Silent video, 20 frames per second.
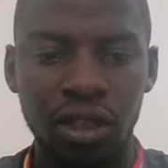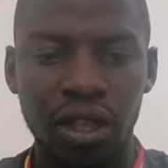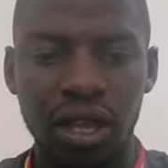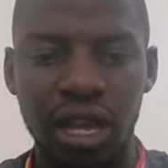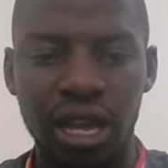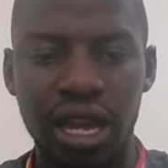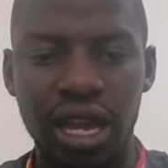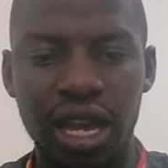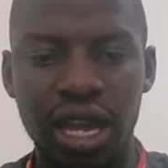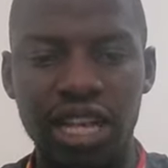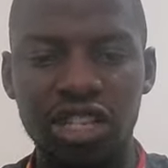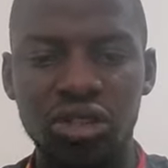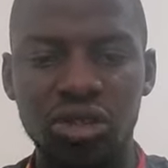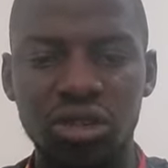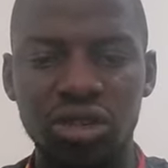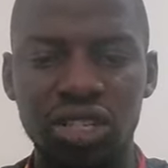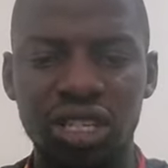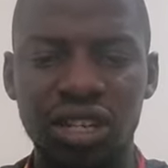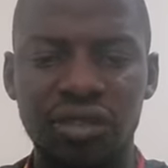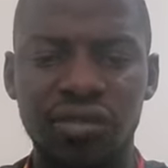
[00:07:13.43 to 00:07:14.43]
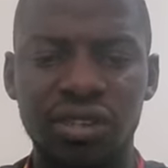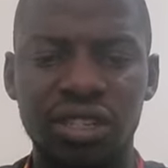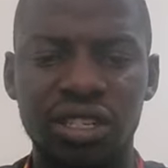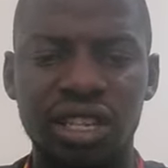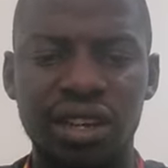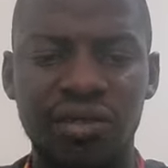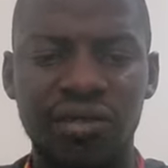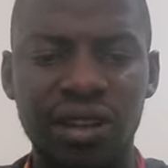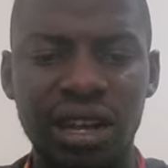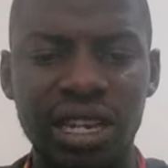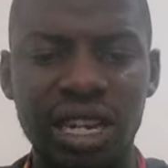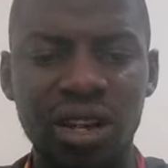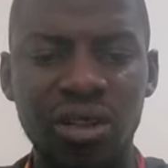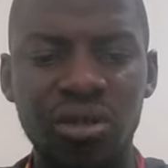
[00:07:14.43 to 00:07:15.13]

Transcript: ask yourself, is the funder